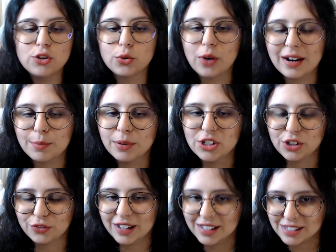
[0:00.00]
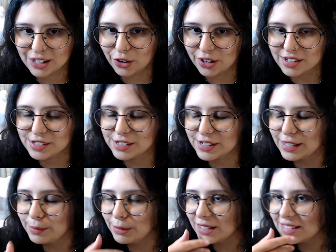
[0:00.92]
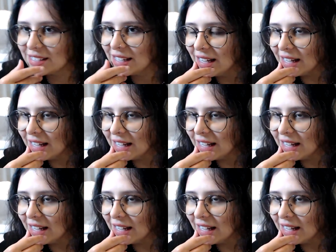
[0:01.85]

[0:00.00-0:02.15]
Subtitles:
to write a bunch of N's and R's in CLA plus.